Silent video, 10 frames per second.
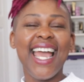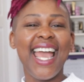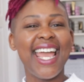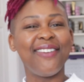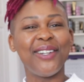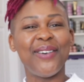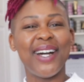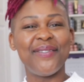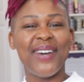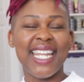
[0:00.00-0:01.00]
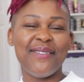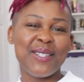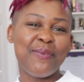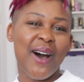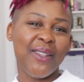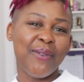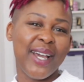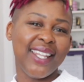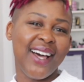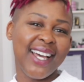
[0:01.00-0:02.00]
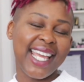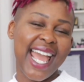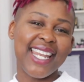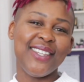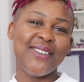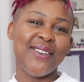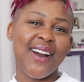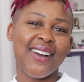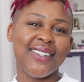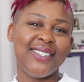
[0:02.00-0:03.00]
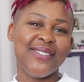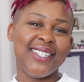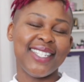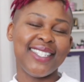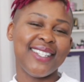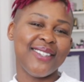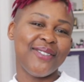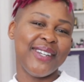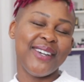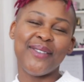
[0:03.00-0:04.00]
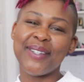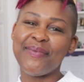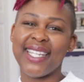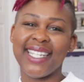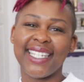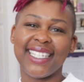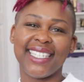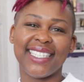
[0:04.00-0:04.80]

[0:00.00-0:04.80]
Hey everyone, my name is Paula Whitelocke and you are tuned in to the Griot and me.